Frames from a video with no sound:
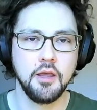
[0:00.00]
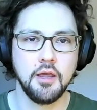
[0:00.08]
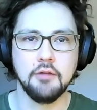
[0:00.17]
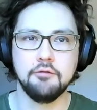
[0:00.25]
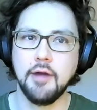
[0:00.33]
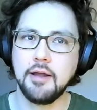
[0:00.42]

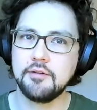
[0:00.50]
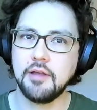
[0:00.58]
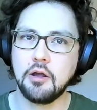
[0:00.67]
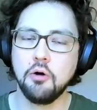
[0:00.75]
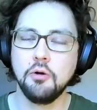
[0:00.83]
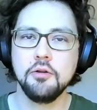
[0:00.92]
In fact,
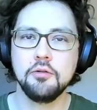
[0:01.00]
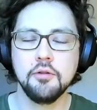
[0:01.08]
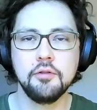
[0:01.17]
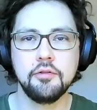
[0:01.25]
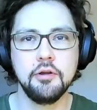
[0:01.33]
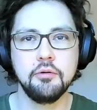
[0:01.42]
according to the
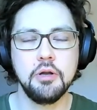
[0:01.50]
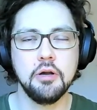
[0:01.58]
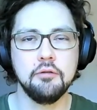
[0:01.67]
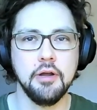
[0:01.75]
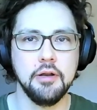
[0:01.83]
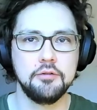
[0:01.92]
theory
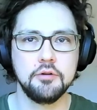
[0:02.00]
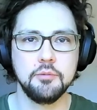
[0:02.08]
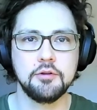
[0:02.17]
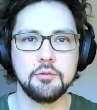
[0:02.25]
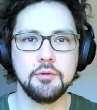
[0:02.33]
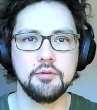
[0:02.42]
of
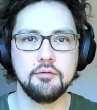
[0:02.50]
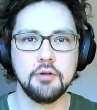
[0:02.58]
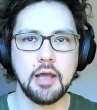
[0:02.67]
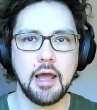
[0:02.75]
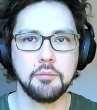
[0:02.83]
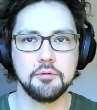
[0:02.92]
instrument
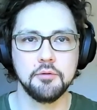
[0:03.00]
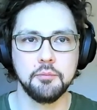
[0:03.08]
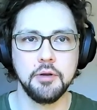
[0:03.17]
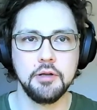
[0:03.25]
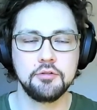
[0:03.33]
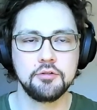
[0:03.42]
specific absolute
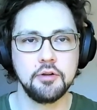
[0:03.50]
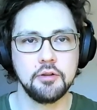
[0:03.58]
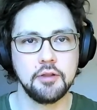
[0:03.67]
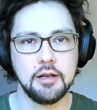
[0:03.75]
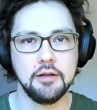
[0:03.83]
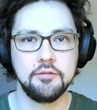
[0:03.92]
pitch
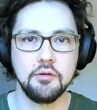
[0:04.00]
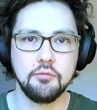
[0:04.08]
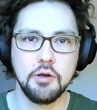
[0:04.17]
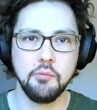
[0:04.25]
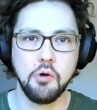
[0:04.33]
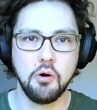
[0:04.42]
that Lindsey
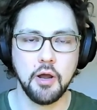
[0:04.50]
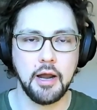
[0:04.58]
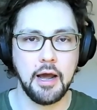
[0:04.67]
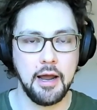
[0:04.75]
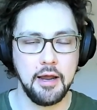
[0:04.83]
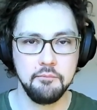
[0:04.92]
Reymore and
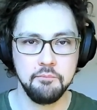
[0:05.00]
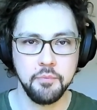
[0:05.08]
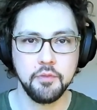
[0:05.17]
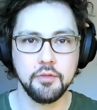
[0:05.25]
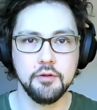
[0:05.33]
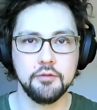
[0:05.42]
I,
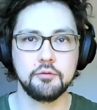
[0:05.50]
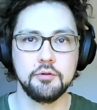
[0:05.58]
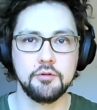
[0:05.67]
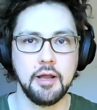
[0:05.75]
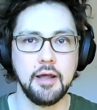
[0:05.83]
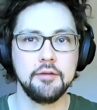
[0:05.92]
Niels
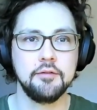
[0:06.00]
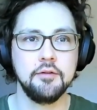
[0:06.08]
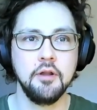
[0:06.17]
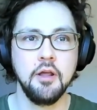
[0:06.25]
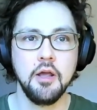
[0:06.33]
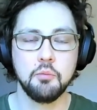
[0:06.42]
Christian Hansen,
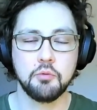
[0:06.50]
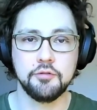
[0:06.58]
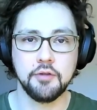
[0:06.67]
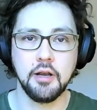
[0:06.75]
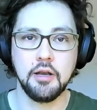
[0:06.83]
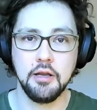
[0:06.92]

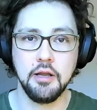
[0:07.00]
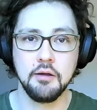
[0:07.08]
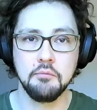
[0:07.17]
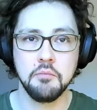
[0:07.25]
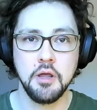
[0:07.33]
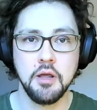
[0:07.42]
present here,
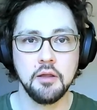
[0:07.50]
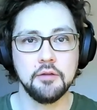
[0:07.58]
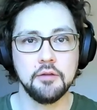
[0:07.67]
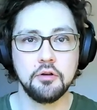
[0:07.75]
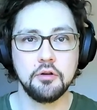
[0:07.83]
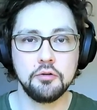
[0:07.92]

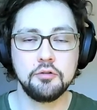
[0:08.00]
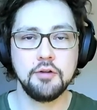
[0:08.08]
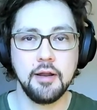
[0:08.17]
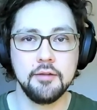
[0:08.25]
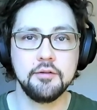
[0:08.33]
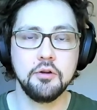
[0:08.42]
there's a good
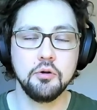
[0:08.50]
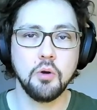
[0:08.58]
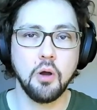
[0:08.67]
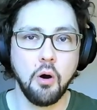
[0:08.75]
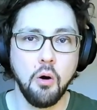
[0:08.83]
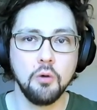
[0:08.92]
chance that you will
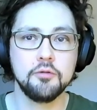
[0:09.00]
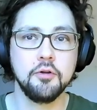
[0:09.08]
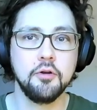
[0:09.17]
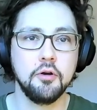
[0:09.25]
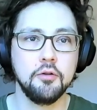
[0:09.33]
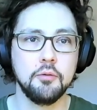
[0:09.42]
also
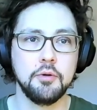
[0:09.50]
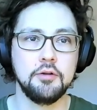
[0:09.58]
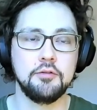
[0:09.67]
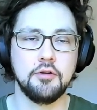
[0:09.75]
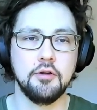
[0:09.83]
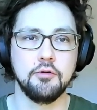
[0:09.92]
know the
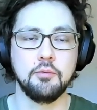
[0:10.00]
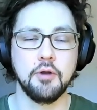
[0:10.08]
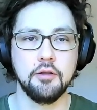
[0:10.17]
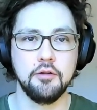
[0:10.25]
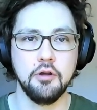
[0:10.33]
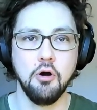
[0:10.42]
pitch if you
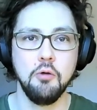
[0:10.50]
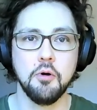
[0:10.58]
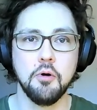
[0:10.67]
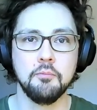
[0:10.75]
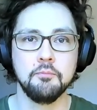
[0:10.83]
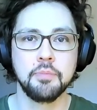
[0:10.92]
play the
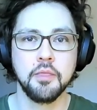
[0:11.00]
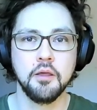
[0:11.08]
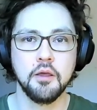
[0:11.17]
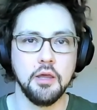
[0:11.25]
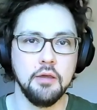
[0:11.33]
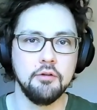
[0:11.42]
oboe,
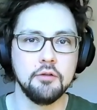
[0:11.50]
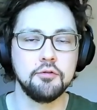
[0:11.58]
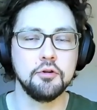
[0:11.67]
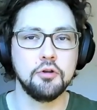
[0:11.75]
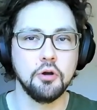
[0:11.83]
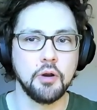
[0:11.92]
even if you
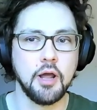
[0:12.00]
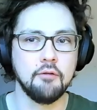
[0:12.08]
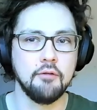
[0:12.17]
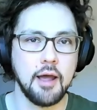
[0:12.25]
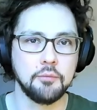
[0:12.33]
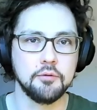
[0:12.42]
don't have
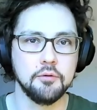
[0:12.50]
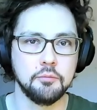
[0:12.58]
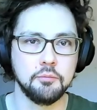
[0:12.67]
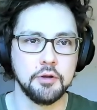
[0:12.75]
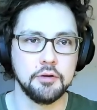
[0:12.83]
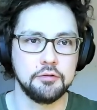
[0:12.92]
absolute
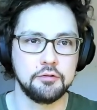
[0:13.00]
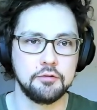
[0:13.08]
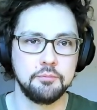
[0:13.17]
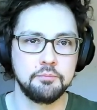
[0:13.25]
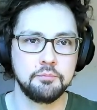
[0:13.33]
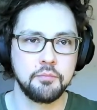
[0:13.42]
pitch.
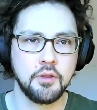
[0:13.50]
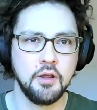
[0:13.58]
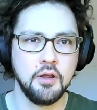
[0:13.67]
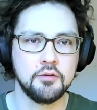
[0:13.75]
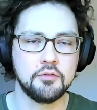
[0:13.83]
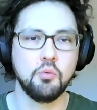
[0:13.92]

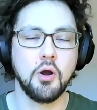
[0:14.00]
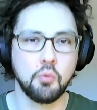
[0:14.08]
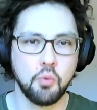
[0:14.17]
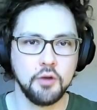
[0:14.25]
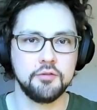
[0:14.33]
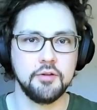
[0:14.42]
So, what
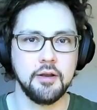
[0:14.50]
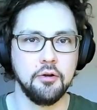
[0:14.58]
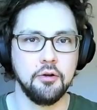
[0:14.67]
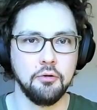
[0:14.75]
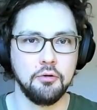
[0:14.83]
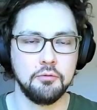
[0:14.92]
was that
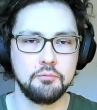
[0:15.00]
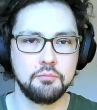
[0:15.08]
note?